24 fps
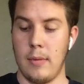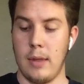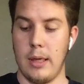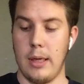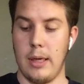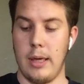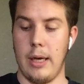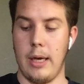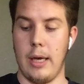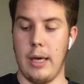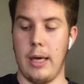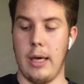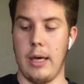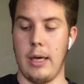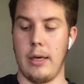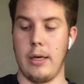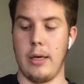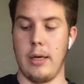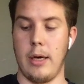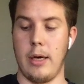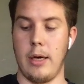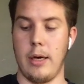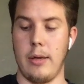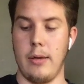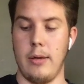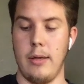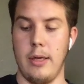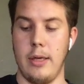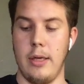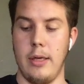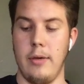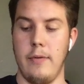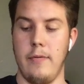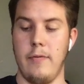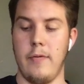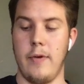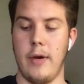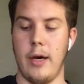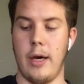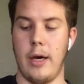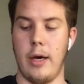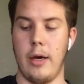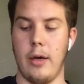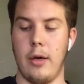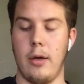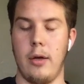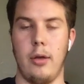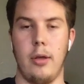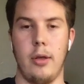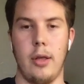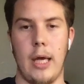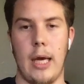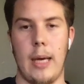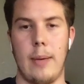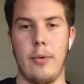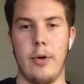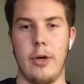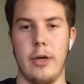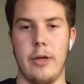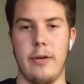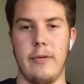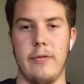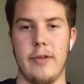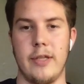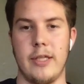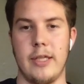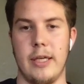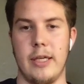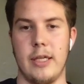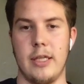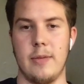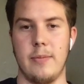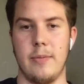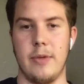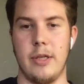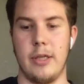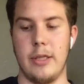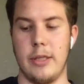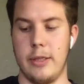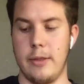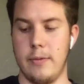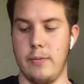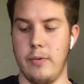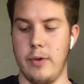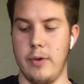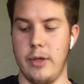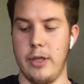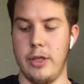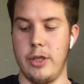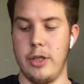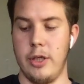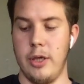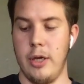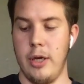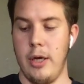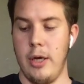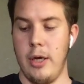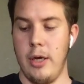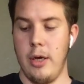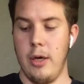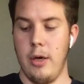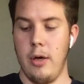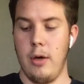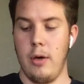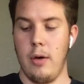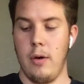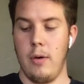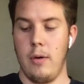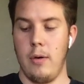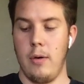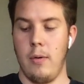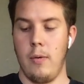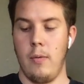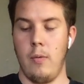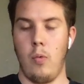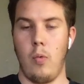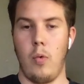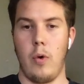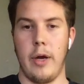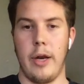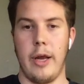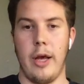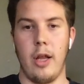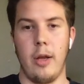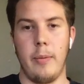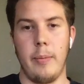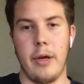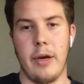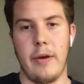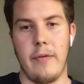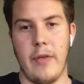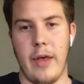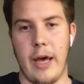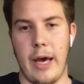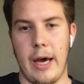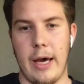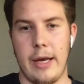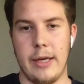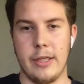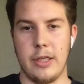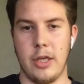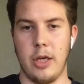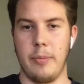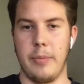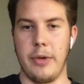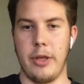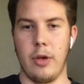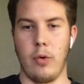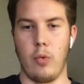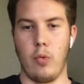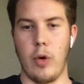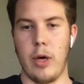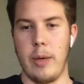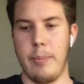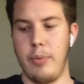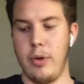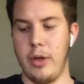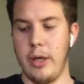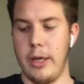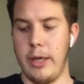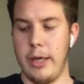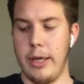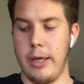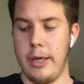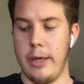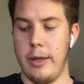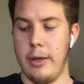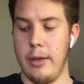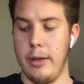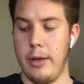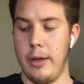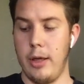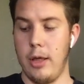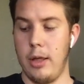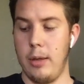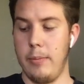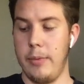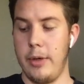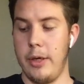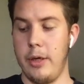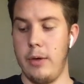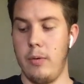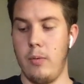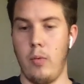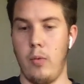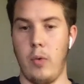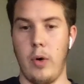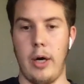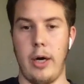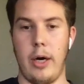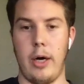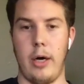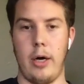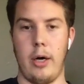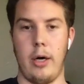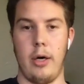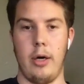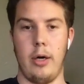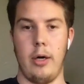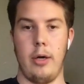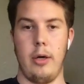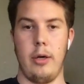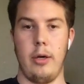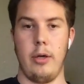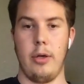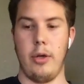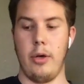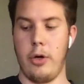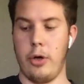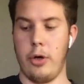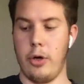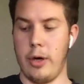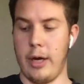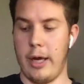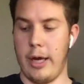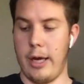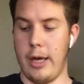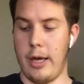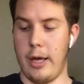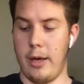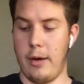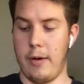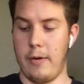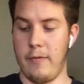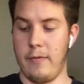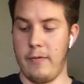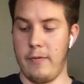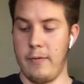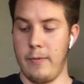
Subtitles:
And then you've got collaborative assessments, which one element of that is going to be the replay element, where you're going to have